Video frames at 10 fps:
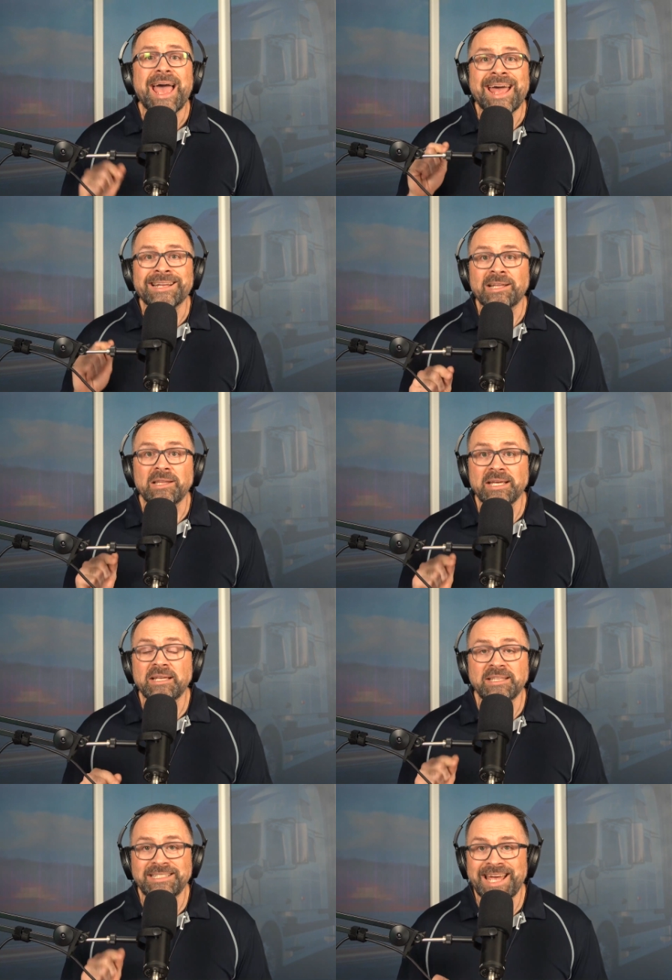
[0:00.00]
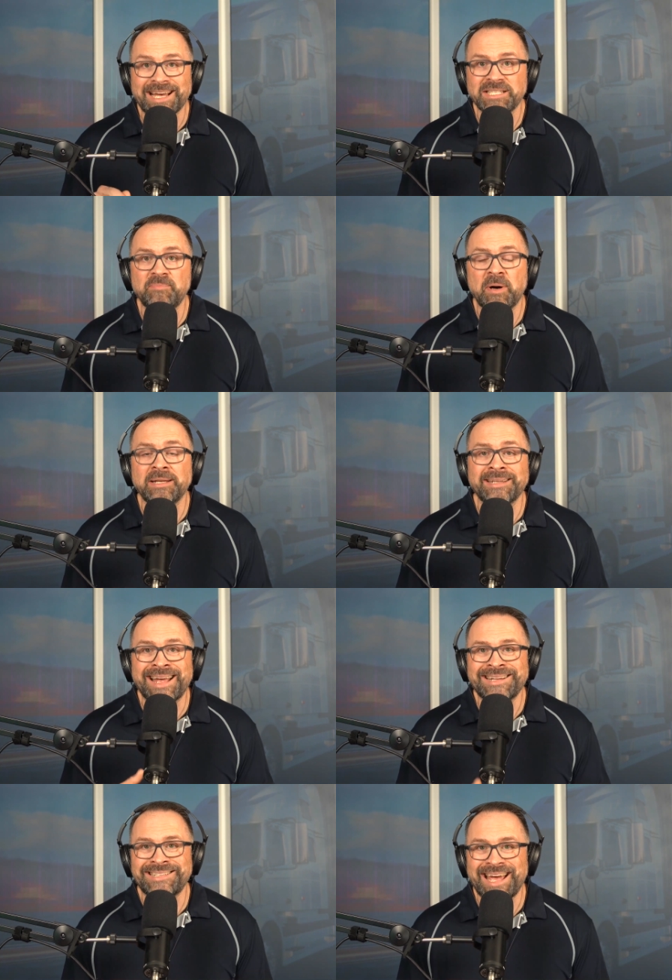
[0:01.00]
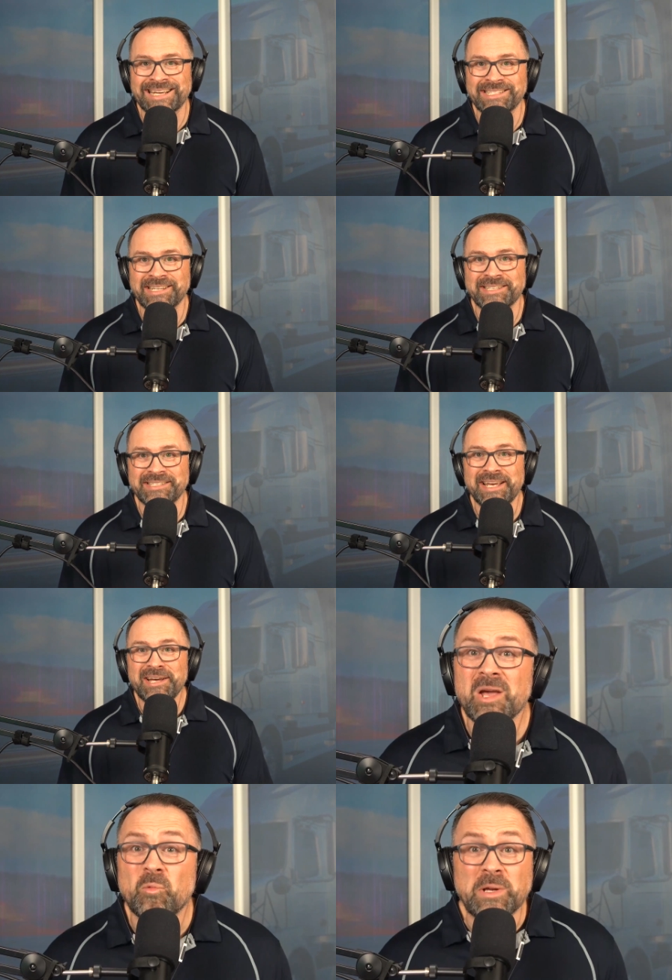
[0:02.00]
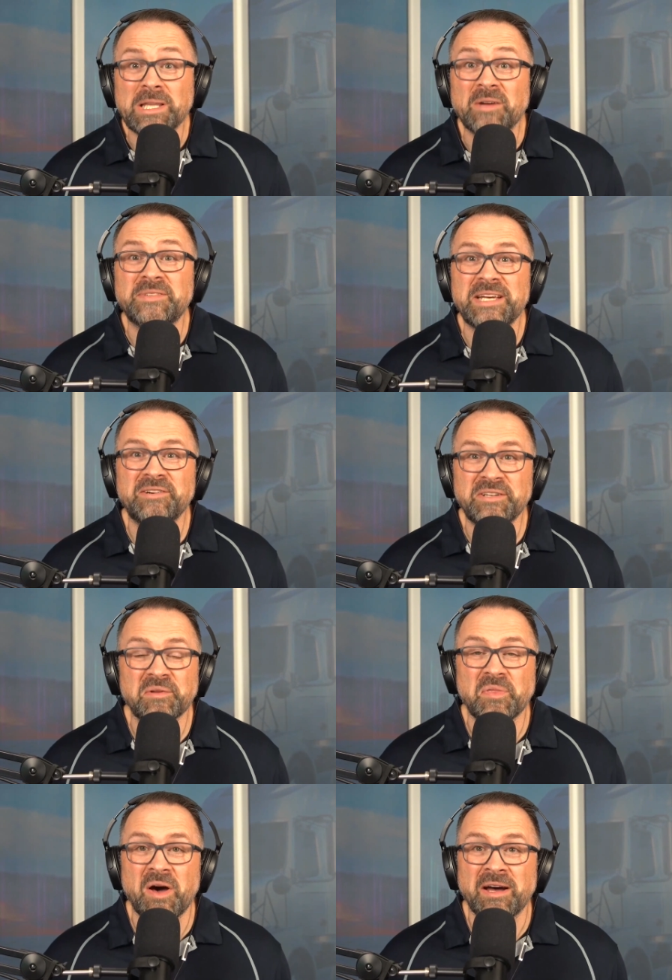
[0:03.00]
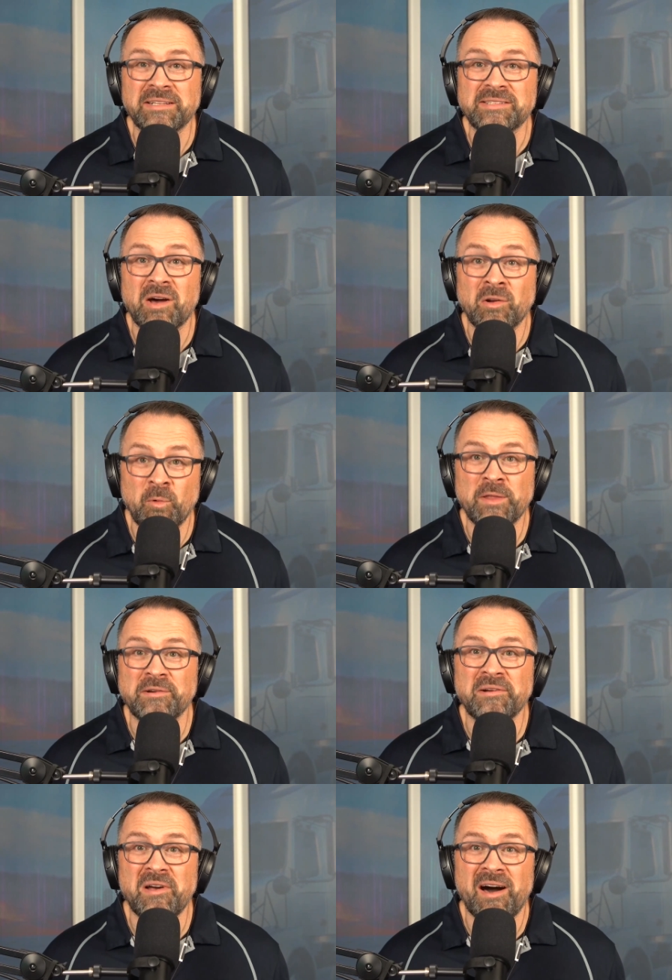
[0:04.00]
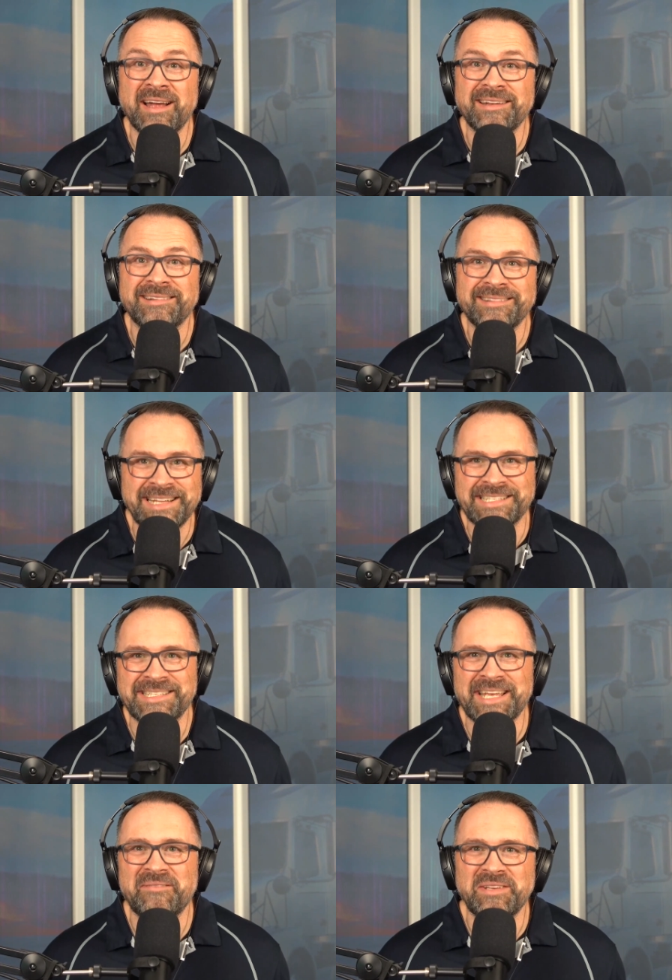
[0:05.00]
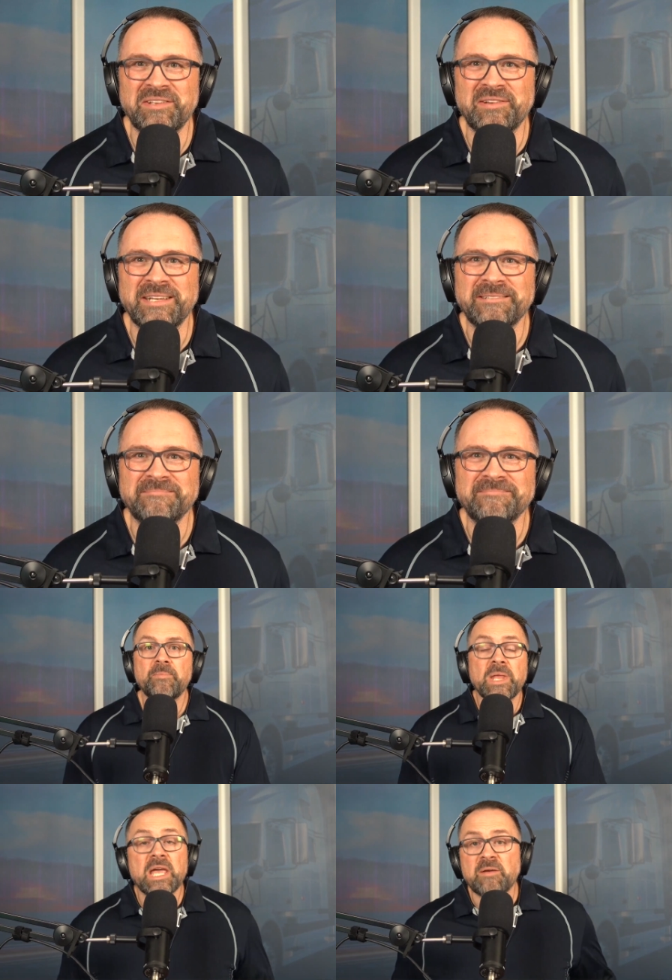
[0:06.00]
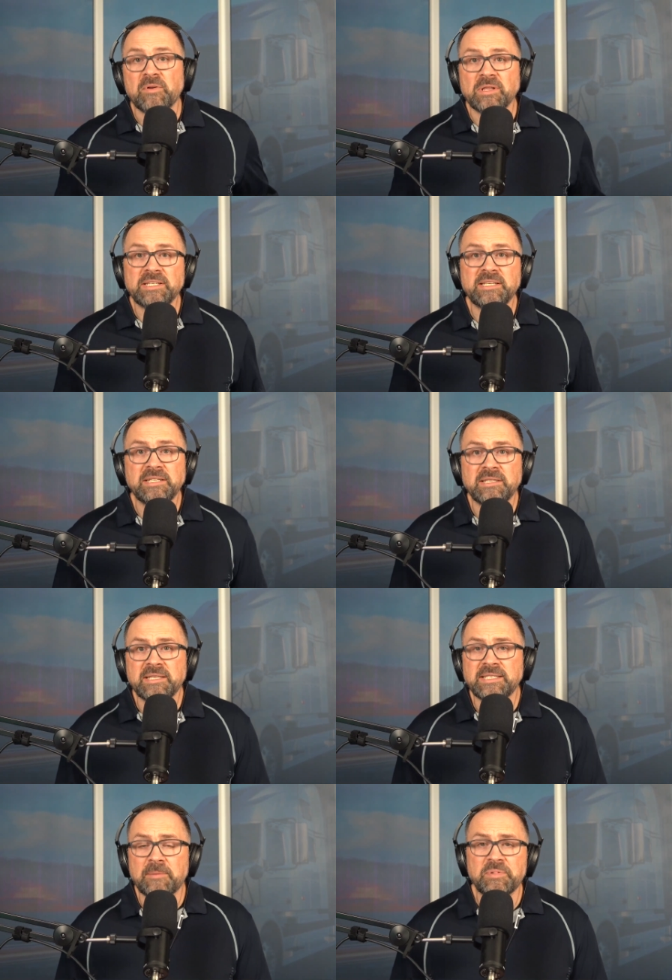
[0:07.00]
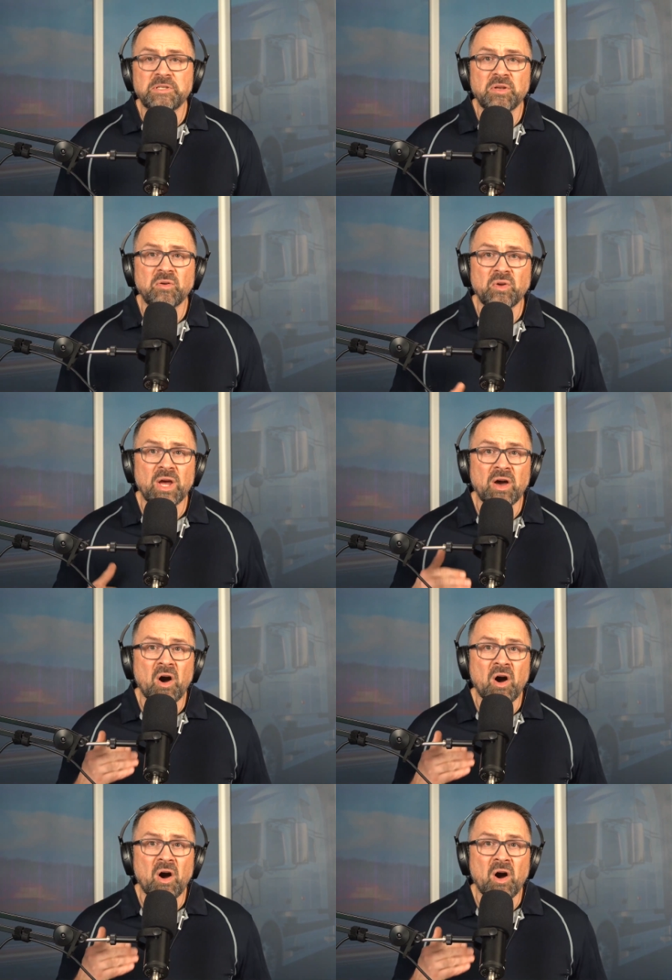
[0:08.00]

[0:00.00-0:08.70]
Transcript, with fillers: and click the text button and text us. We'd love to hear your thoughts on whether or not this is heavy duty. If you're listening to this episode